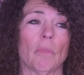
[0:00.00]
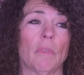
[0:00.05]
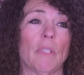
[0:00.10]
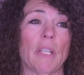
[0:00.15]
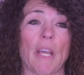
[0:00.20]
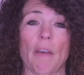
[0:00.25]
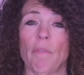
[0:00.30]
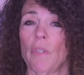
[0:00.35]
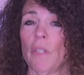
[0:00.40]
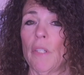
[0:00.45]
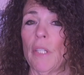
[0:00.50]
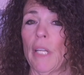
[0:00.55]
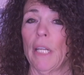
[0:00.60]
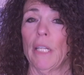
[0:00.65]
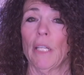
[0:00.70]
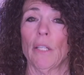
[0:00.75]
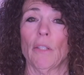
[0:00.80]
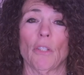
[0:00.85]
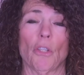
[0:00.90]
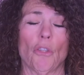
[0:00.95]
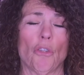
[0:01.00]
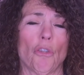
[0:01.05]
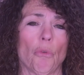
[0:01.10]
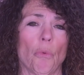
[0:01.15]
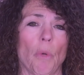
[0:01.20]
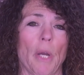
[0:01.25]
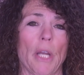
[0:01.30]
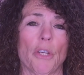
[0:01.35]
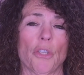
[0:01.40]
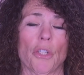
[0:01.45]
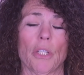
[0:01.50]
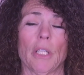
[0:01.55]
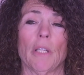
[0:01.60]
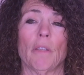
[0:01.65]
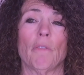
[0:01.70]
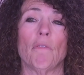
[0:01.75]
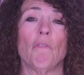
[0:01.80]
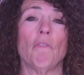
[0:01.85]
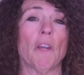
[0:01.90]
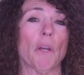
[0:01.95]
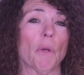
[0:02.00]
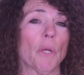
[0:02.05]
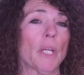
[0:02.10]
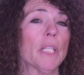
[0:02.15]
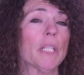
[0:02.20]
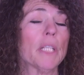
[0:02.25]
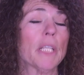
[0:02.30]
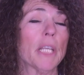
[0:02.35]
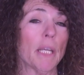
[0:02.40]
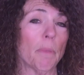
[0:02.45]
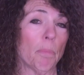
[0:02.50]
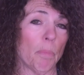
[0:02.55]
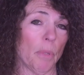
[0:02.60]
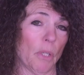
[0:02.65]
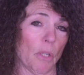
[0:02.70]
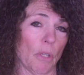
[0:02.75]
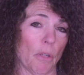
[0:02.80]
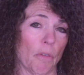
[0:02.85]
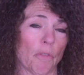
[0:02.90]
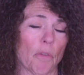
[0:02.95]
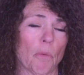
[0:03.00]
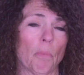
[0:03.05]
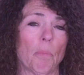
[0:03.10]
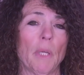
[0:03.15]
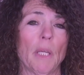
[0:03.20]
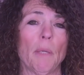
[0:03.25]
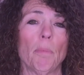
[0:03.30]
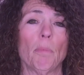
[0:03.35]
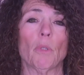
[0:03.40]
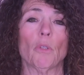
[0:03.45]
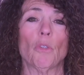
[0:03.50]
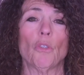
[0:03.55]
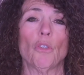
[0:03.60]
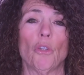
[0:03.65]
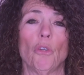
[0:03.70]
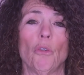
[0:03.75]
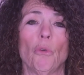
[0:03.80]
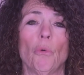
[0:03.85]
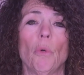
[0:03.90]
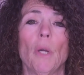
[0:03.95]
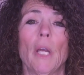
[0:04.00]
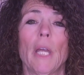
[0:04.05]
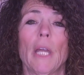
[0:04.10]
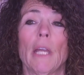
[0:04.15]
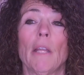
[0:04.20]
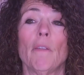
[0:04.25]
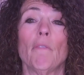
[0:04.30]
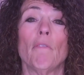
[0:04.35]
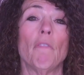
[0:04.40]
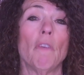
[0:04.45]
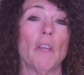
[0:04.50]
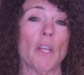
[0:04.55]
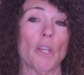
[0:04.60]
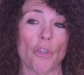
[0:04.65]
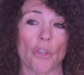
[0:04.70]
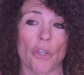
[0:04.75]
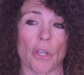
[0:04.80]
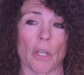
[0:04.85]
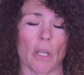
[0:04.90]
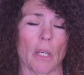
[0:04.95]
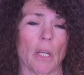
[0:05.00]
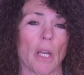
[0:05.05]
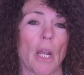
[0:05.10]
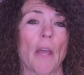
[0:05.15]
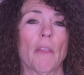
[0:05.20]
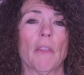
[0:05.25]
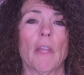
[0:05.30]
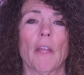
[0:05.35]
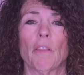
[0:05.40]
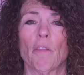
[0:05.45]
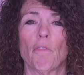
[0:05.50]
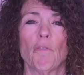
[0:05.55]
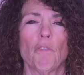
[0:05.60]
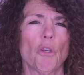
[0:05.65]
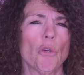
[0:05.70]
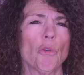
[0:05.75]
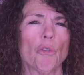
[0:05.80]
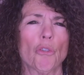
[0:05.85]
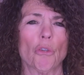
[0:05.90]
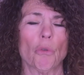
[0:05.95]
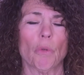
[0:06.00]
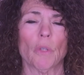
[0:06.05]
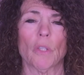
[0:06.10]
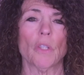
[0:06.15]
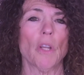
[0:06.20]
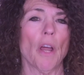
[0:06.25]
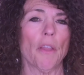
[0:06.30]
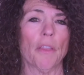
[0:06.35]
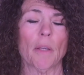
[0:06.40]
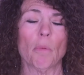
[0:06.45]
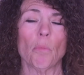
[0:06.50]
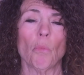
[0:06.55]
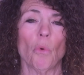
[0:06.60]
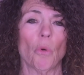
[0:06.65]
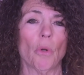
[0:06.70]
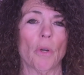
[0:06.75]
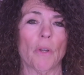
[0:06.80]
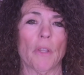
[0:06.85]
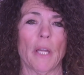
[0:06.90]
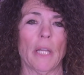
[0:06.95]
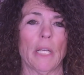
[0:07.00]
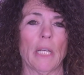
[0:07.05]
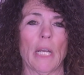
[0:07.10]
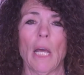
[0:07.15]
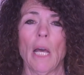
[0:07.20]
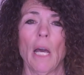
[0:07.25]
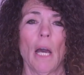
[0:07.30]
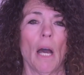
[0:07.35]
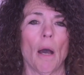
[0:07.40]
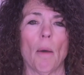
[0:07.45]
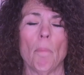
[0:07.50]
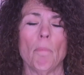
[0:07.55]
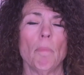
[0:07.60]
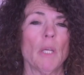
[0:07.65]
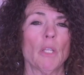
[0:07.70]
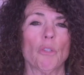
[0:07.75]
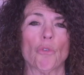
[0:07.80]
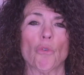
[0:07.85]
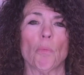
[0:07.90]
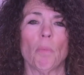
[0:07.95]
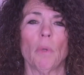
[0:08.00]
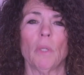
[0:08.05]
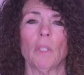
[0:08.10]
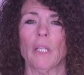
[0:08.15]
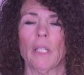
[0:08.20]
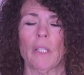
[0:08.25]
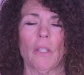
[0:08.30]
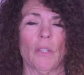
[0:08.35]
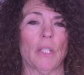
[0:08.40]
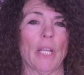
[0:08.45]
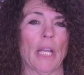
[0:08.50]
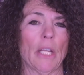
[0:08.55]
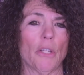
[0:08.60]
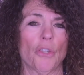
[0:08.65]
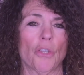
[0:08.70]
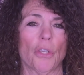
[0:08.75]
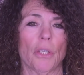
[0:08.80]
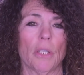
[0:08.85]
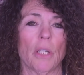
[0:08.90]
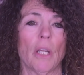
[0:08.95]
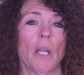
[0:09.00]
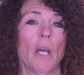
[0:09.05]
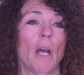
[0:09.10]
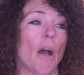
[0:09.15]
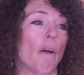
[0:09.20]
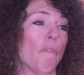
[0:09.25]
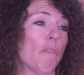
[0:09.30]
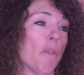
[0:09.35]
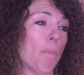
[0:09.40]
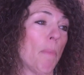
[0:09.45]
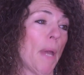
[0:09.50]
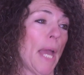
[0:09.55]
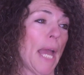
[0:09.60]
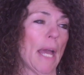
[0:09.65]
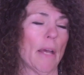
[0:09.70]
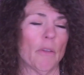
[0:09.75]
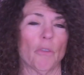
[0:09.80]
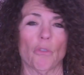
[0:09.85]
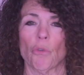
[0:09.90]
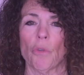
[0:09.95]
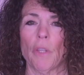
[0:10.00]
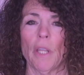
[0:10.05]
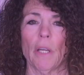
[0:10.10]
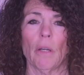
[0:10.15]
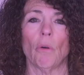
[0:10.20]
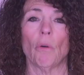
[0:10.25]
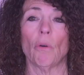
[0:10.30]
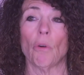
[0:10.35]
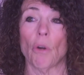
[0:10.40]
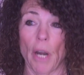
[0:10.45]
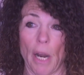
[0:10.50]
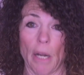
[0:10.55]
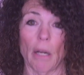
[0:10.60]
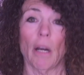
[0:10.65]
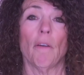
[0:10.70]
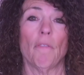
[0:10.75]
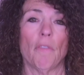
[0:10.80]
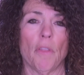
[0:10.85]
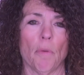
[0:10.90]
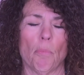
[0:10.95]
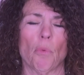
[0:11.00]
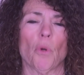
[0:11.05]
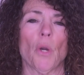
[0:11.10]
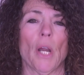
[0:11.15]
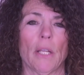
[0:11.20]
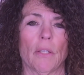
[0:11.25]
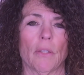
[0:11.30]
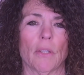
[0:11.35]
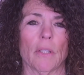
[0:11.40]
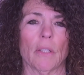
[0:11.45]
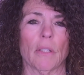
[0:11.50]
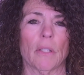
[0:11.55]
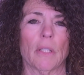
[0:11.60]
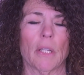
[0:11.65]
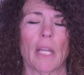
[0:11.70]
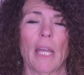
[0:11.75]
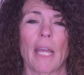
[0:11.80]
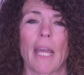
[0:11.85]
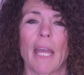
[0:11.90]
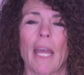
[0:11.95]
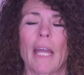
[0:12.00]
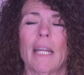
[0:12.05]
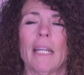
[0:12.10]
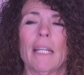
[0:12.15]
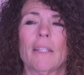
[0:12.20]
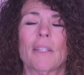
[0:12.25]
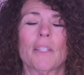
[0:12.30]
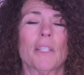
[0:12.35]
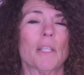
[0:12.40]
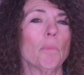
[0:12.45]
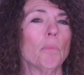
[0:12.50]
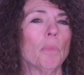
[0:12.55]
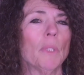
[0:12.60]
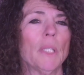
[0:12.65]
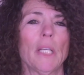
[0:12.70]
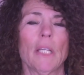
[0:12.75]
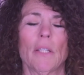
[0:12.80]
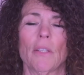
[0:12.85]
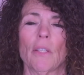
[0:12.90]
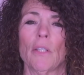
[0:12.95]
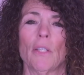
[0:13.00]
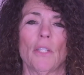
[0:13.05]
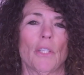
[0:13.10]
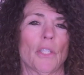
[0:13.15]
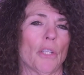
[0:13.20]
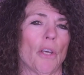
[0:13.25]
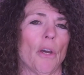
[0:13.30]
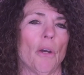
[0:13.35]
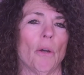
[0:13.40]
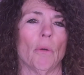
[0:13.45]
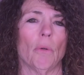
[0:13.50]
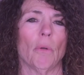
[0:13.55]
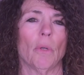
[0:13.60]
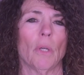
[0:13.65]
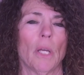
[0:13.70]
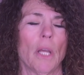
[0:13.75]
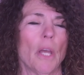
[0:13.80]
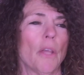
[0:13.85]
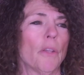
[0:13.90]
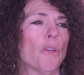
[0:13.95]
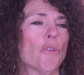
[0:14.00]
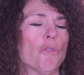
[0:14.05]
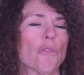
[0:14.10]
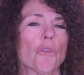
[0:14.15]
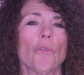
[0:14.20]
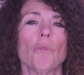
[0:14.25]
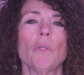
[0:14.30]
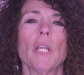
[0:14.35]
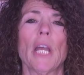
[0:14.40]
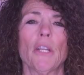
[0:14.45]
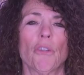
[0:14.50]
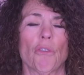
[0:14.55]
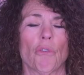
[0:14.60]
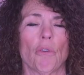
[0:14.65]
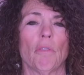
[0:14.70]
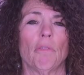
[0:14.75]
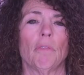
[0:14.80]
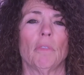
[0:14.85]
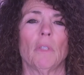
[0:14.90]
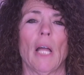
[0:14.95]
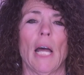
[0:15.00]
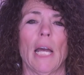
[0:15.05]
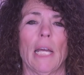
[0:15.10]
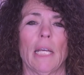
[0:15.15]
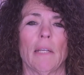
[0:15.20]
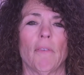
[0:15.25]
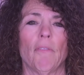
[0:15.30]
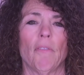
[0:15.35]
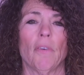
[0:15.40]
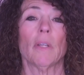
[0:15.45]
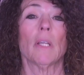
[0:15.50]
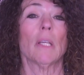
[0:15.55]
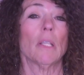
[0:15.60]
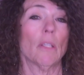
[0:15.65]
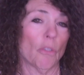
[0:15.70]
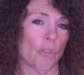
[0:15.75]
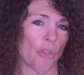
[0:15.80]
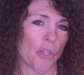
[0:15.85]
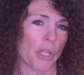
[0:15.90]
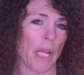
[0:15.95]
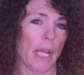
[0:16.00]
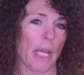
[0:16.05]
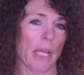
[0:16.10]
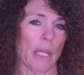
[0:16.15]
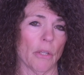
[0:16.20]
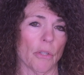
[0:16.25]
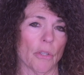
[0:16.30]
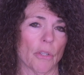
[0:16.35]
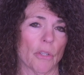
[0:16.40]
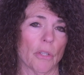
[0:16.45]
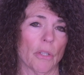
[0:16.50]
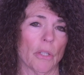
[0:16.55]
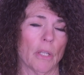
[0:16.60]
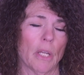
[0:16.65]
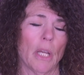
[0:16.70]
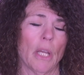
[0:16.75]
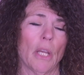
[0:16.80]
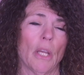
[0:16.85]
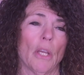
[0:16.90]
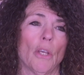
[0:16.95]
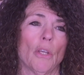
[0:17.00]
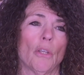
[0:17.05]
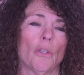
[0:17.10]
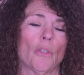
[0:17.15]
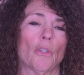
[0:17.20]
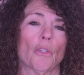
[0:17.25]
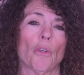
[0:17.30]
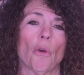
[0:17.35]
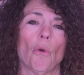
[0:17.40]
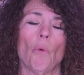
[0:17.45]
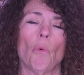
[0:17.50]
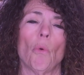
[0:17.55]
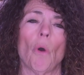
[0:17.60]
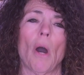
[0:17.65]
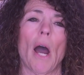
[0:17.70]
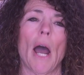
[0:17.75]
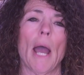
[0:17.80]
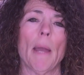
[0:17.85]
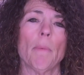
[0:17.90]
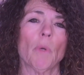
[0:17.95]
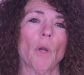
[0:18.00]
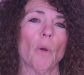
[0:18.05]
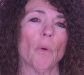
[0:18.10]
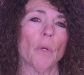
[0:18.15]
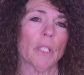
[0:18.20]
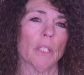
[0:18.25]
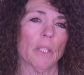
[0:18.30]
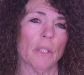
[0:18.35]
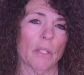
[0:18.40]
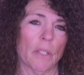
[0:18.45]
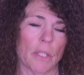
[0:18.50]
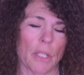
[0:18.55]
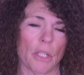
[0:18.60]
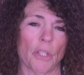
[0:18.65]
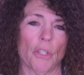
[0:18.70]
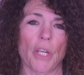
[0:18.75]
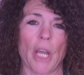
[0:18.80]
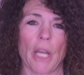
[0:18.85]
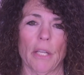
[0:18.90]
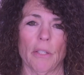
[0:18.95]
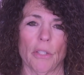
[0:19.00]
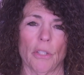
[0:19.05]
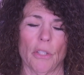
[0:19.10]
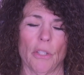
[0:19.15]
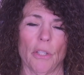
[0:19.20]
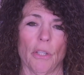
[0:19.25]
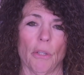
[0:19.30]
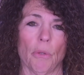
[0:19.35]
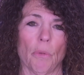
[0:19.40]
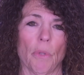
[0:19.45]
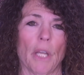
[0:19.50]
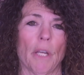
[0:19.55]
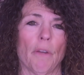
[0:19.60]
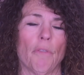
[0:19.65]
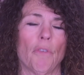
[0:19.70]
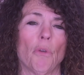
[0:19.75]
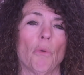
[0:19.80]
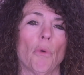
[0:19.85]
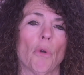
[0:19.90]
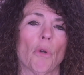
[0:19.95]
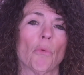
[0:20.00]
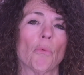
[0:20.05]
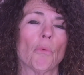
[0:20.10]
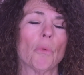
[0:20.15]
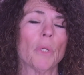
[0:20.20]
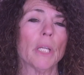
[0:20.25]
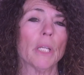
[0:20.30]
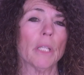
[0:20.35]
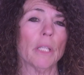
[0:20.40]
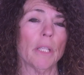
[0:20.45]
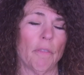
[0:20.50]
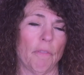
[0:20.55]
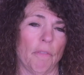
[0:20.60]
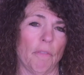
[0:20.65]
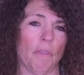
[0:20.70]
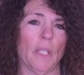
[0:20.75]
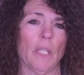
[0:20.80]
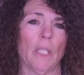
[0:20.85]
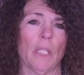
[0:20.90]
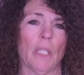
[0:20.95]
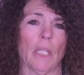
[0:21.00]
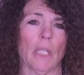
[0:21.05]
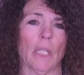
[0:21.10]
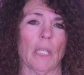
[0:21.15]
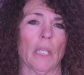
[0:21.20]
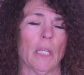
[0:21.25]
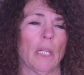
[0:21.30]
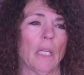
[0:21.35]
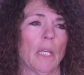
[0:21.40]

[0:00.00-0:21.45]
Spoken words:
devastating situation, it's very typical for people to envision that the future is nothing more than a miserable extension of the past or of the present. And it simply isn't so. The true nature of life is change. So I'm going to suggest to you that if you are really feeling